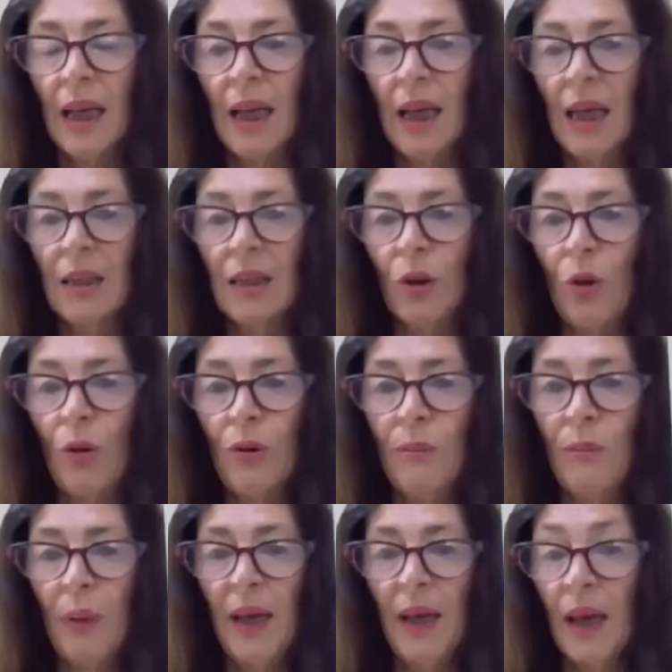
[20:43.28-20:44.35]
It
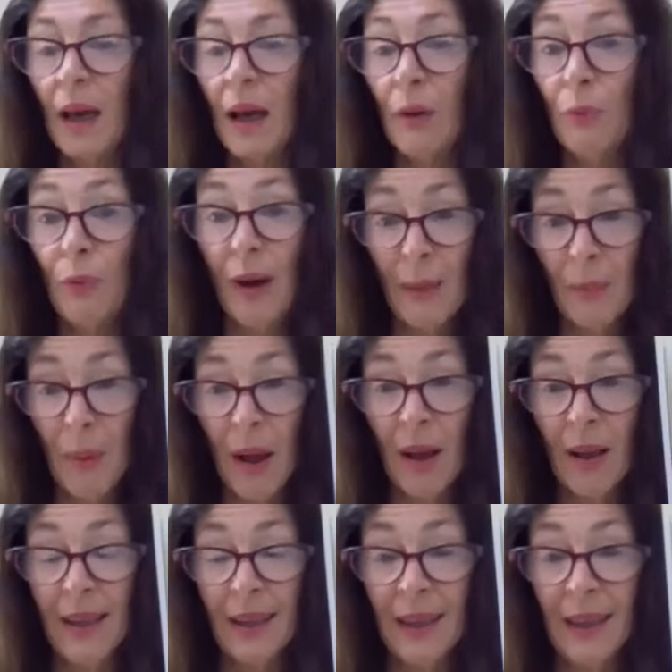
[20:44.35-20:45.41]
could be a
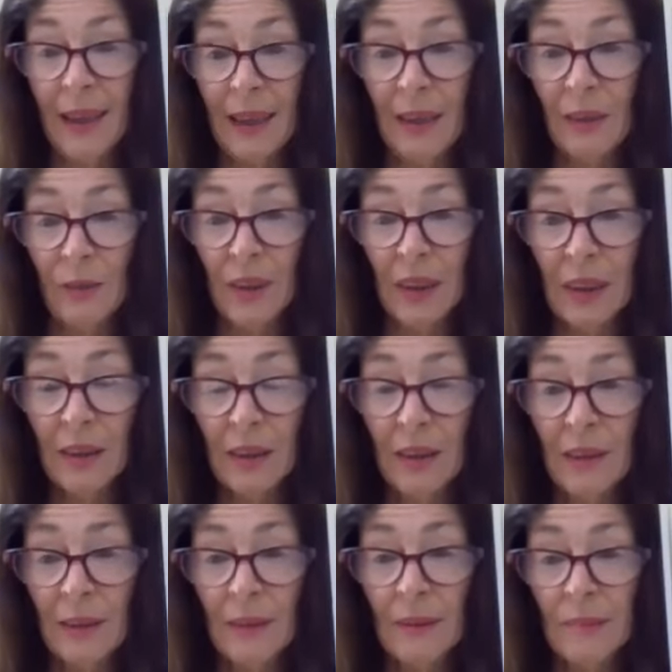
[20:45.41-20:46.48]
rabbi even,
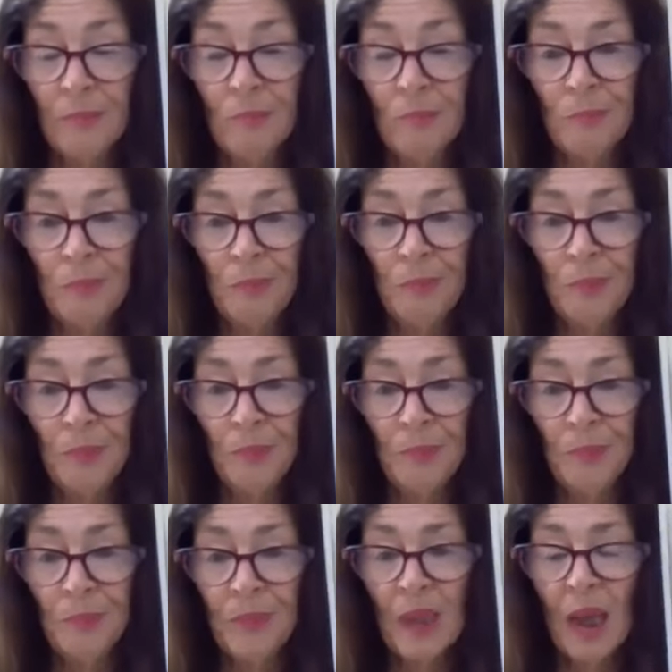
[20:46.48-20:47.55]

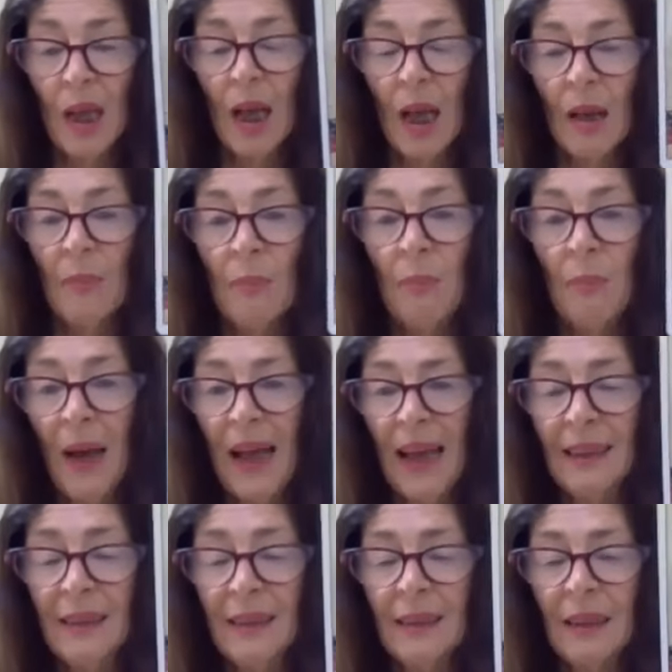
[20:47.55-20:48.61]

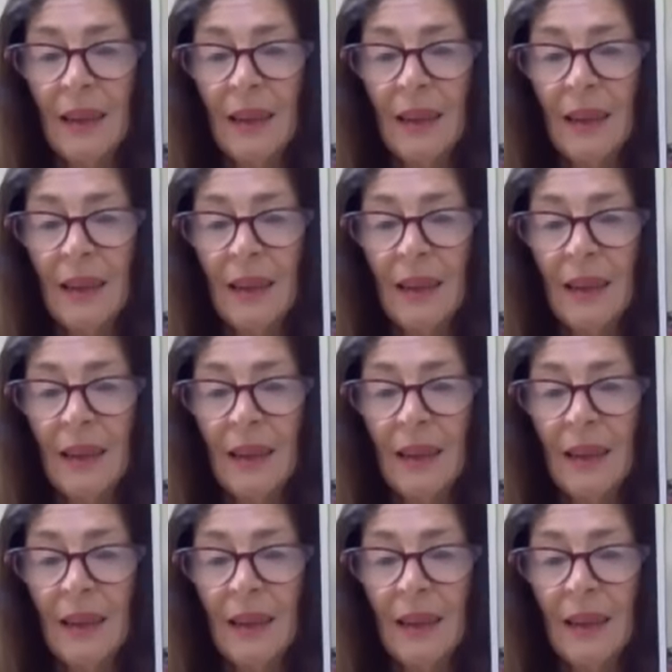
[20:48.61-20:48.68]
but